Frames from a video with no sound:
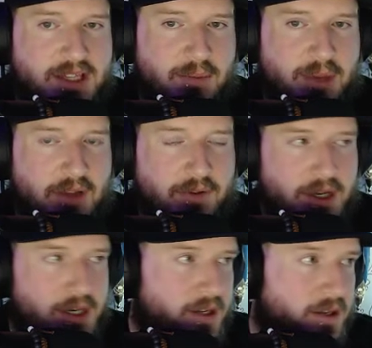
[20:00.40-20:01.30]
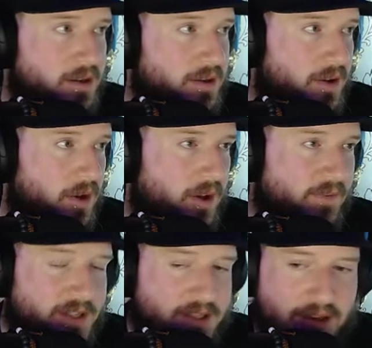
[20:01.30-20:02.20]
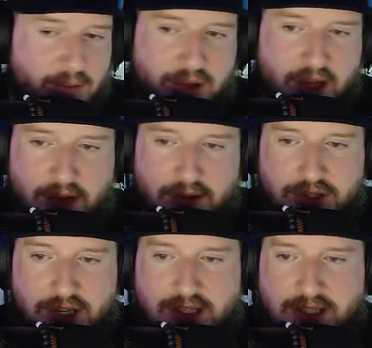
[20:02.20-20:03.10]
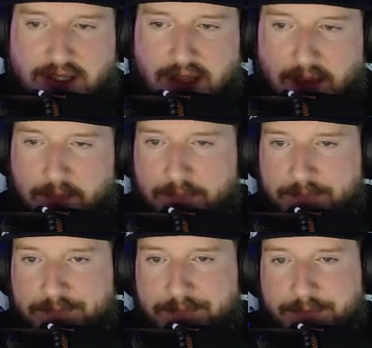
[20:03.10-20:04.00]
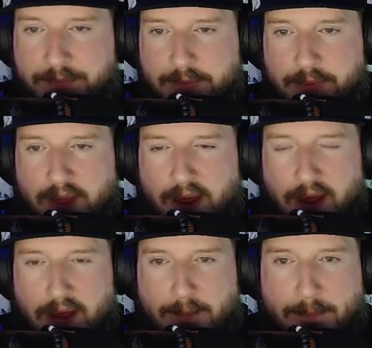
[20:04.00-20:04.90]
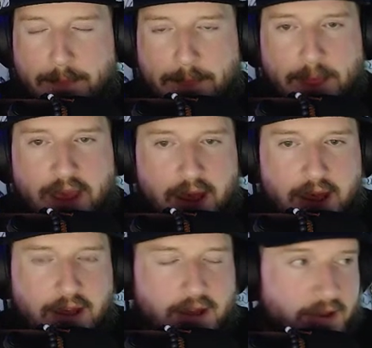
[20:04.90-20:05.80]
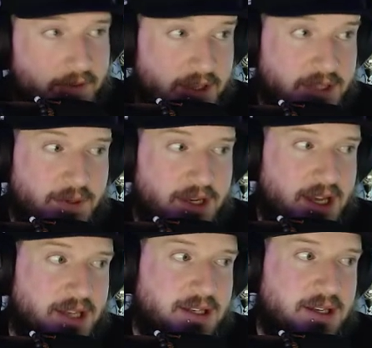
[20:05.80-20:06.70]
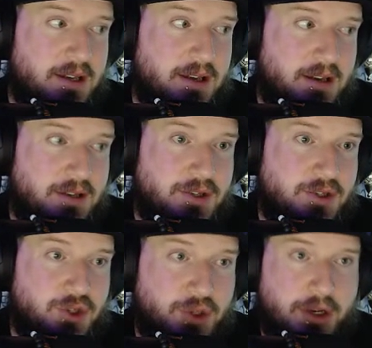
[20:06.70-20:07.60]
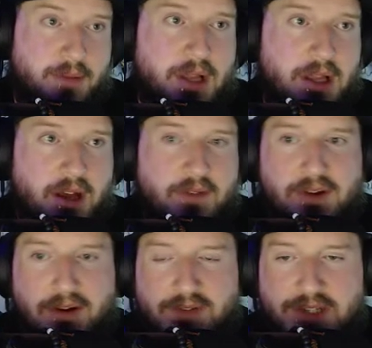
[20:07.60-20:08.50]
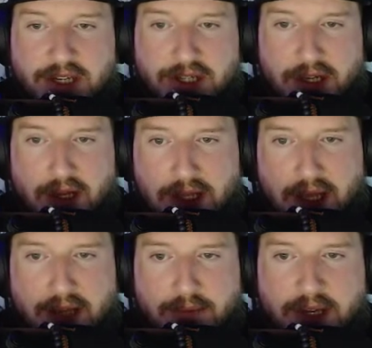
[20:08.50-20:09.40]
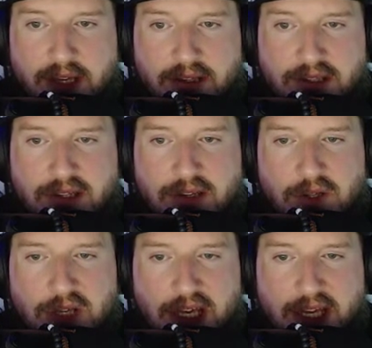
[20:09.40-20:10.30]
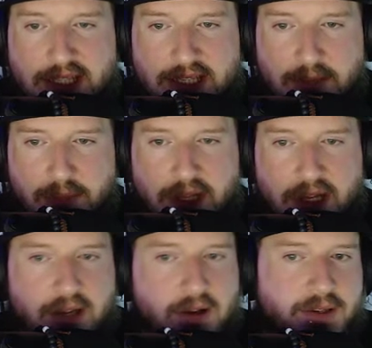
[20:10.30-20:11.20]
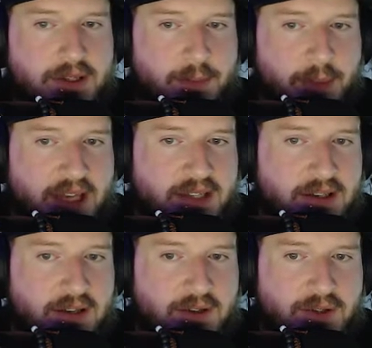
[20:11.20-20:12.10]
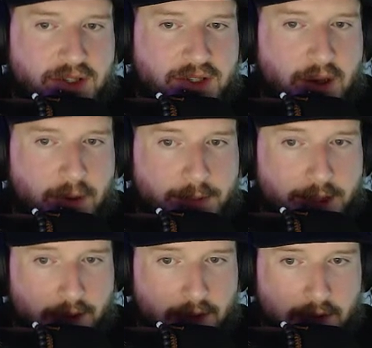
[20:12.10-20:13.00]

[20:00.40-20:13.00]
Beleren, obviously a play on Jace's name. Um, this one has stirred up a lot of conversation online because he has this ability called Space Sculptor.